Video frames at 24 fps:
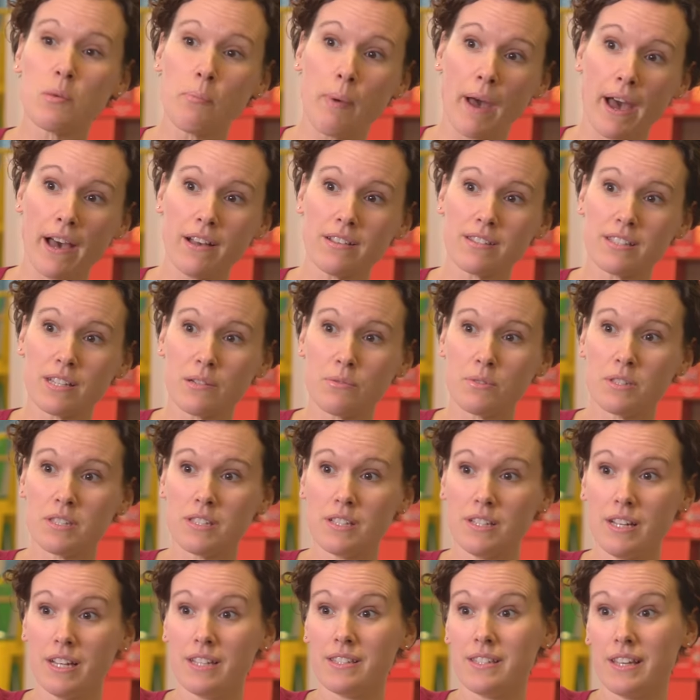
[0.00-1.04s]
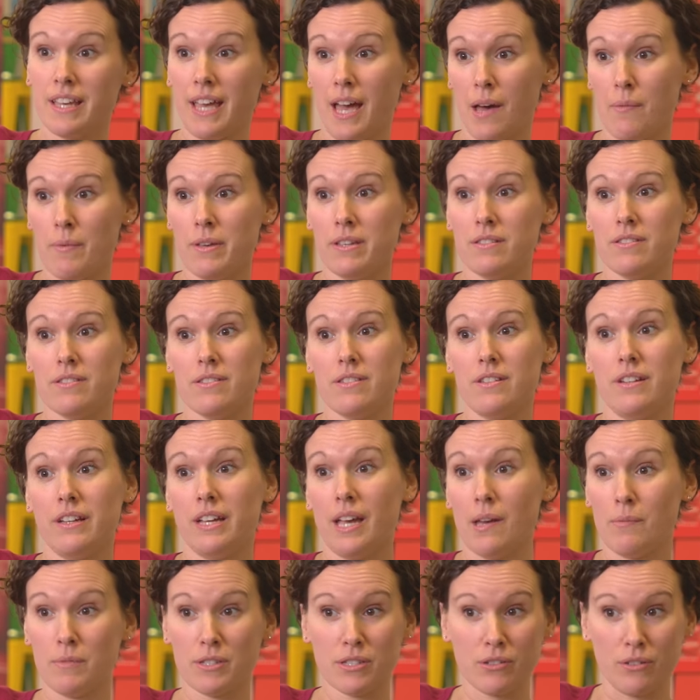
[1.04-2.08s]
the past, I was seen as a chemist and a
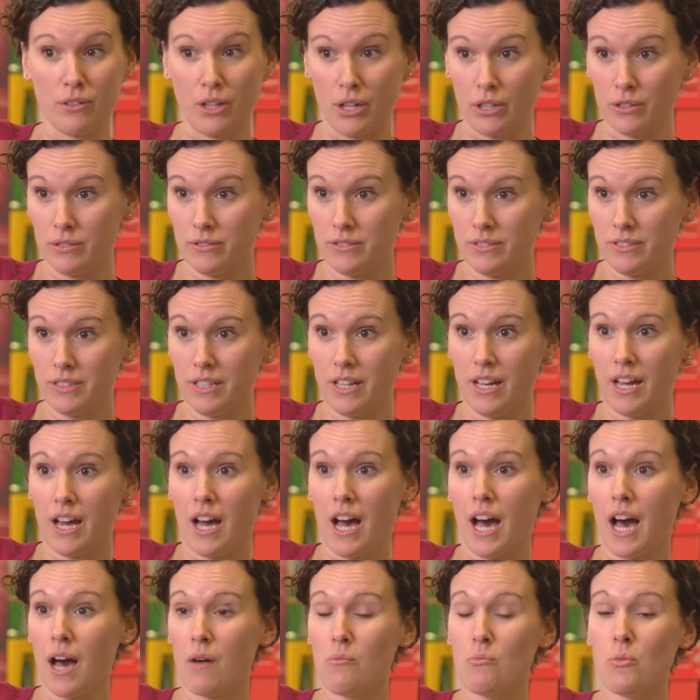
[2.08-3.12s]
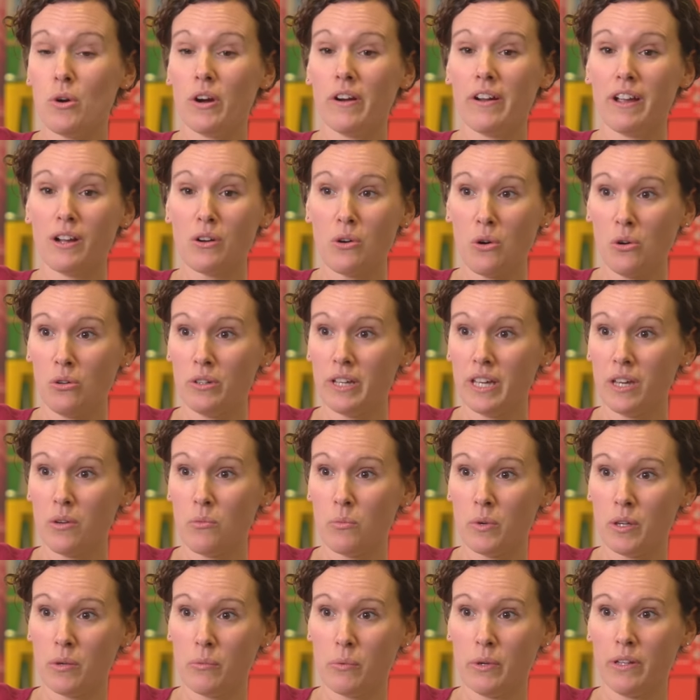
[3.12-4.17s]
chemist alone, um, where at Colgate,
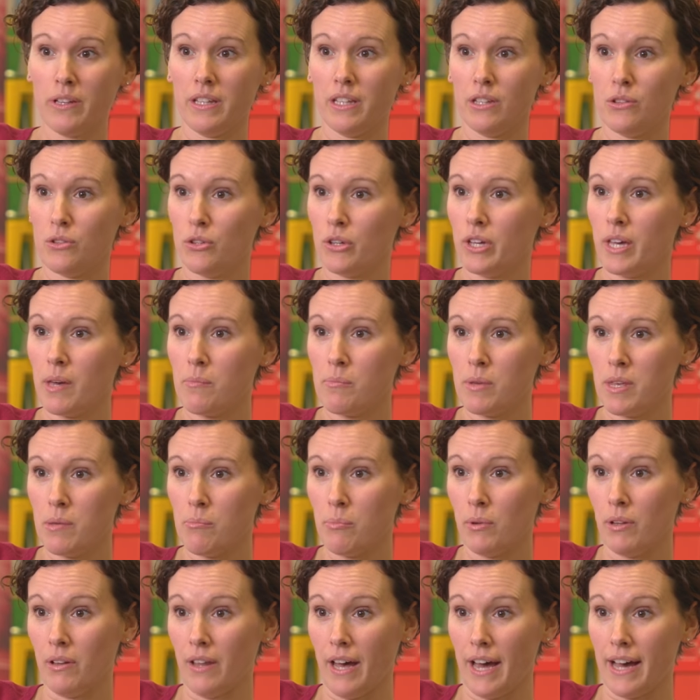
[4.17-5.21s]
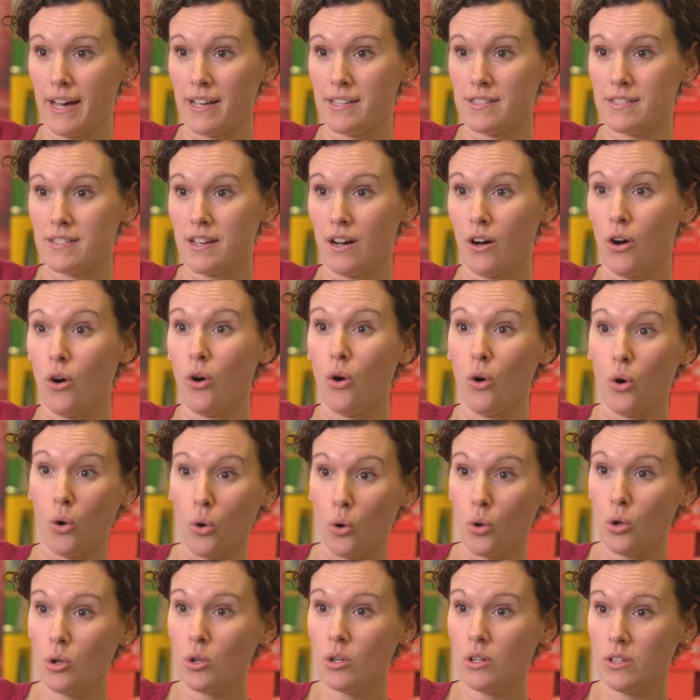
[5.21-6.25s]
we really look at people as a
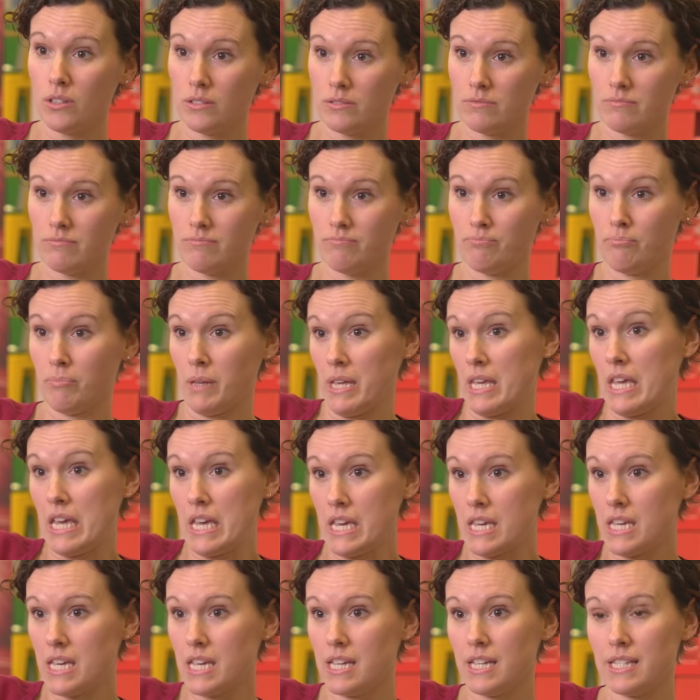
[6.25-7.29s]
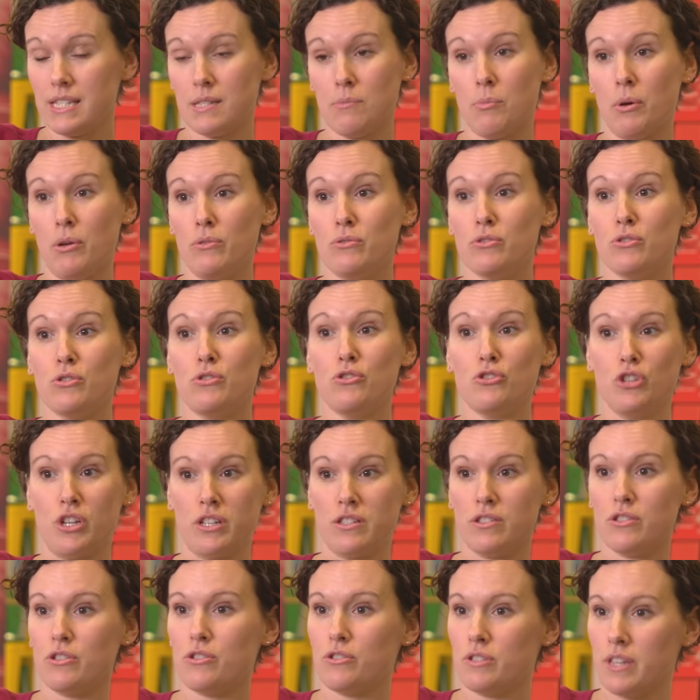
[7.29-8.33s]
whole being as opposed to
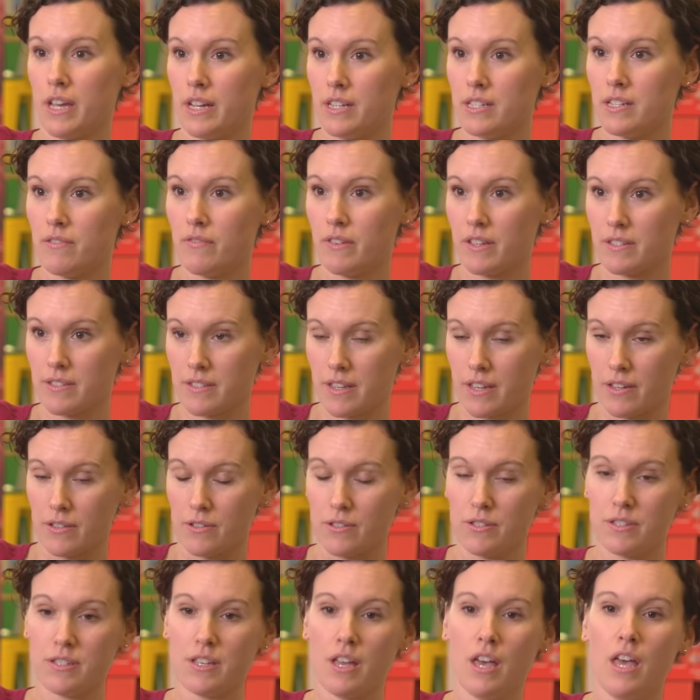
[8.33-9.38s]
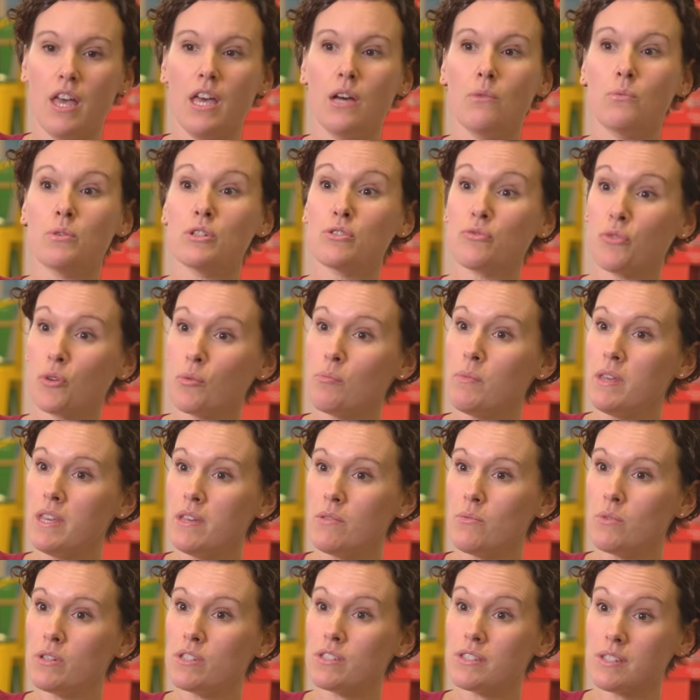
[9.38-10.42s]
just their scientific skills, which for
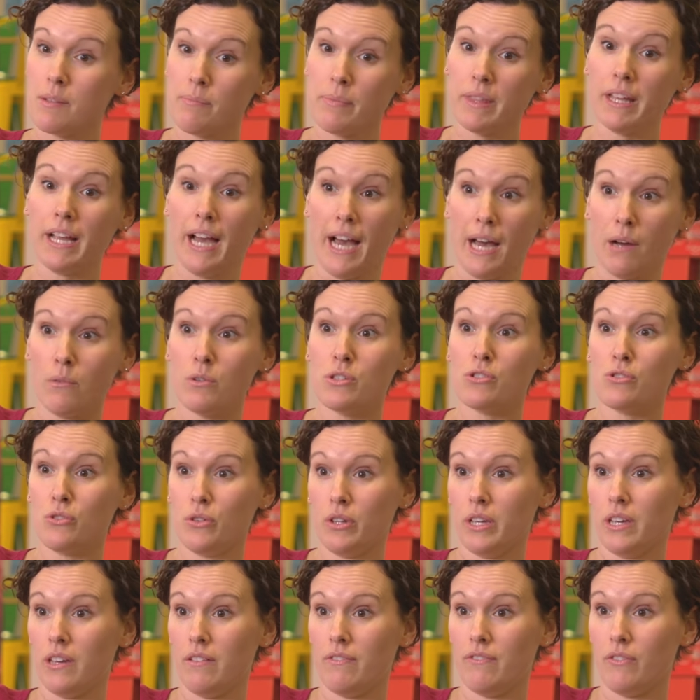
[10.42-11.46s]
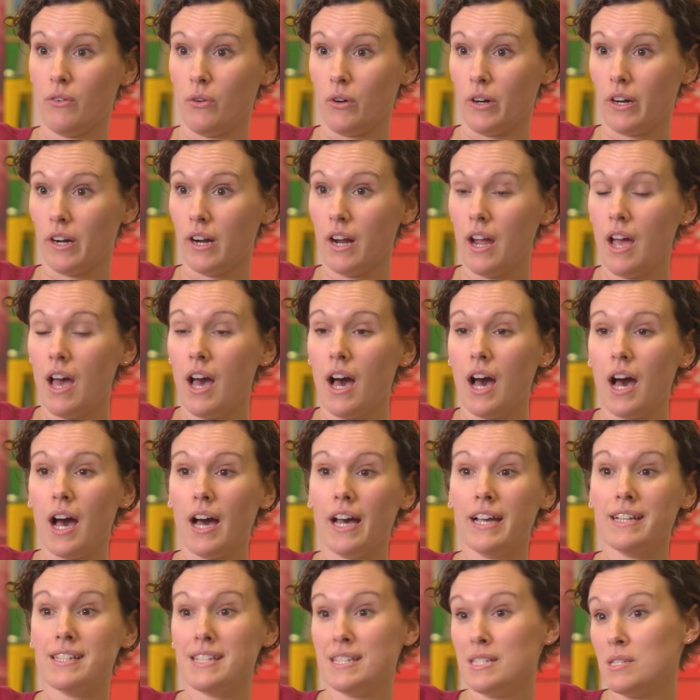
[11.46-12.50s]
me was something I was looking for.
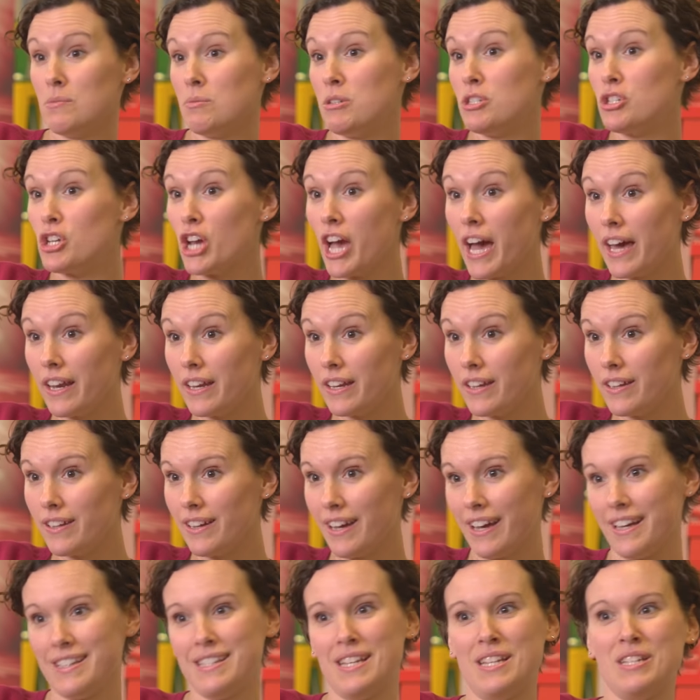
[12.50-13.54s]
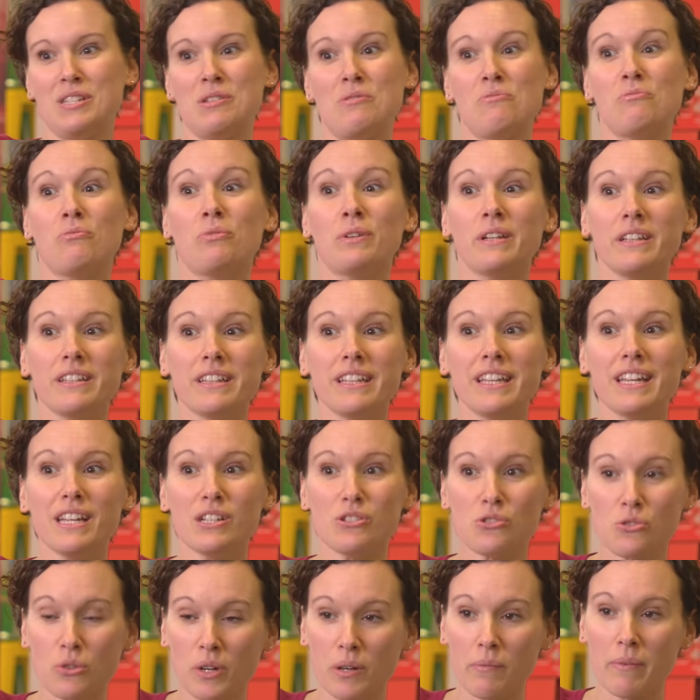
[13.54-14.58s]
I tend to be chatty. I tend to really
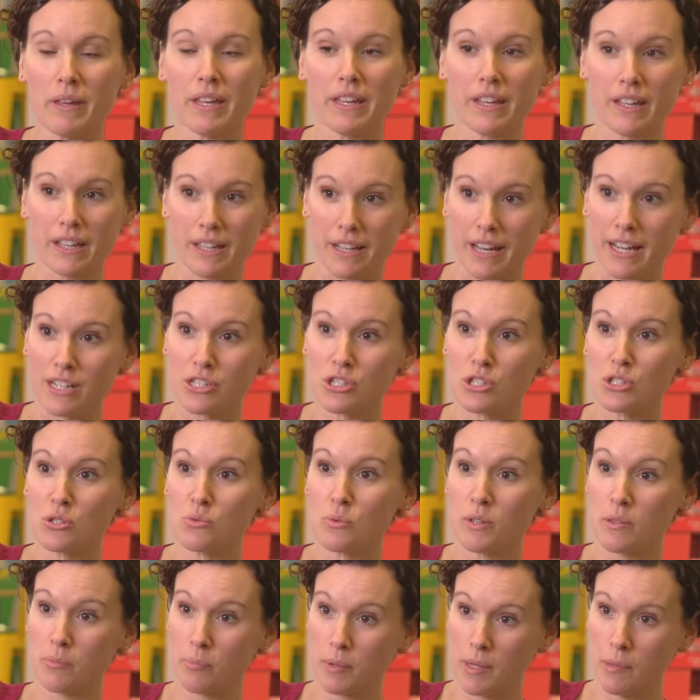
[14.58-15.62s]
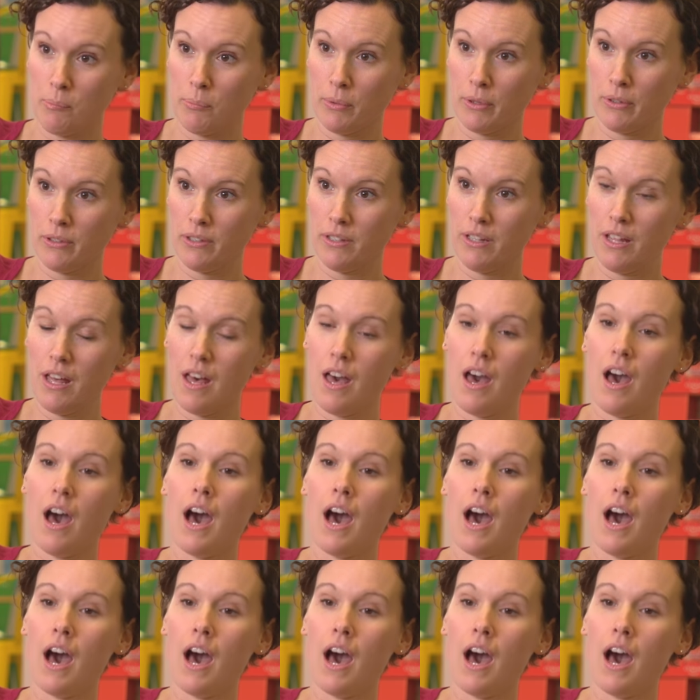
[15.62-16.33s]
enjoy making connections with people.